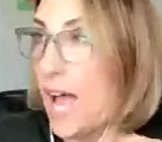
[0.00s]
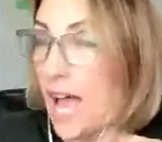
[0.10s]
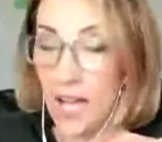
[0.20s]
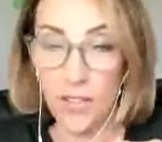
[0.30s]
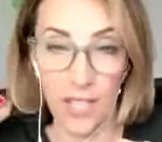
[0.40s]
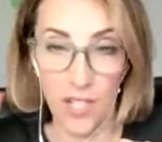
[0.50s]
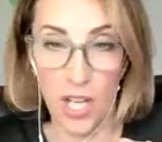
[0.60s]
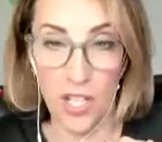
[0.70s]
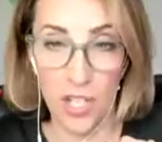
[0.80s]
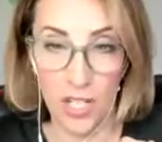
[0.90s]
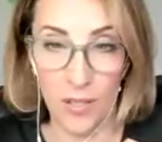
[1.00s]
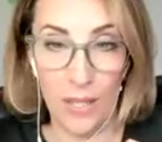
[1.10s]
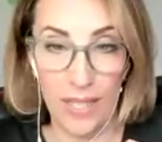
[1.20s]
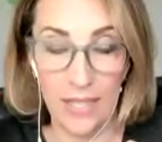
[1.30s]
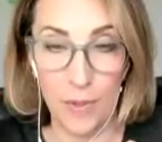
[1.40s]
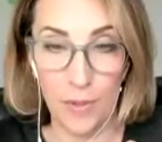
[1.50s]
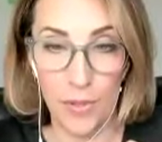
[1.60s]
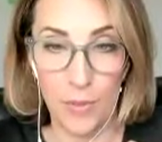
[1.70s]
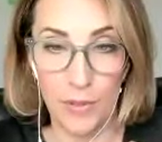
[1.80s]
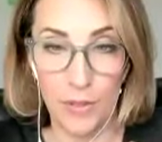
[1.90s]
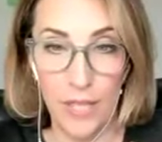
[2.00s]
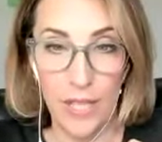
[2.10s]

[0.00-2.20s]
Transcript: How can I change it as quickly as possible?